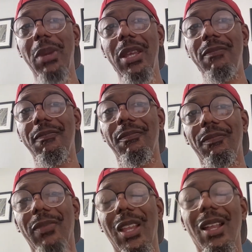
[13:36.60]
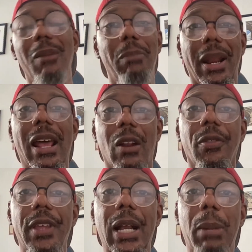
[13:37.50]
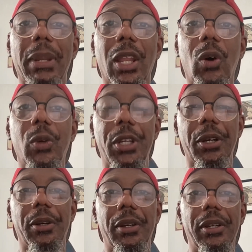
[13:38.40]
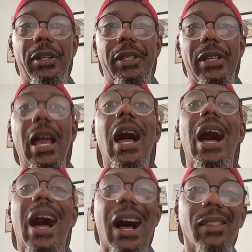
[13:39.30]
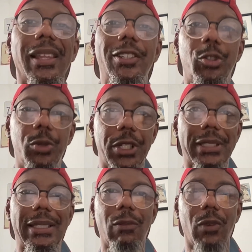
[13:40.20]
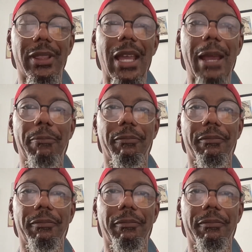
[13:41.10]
me, but I don't think I'm alone here. I'll let you just sit with that.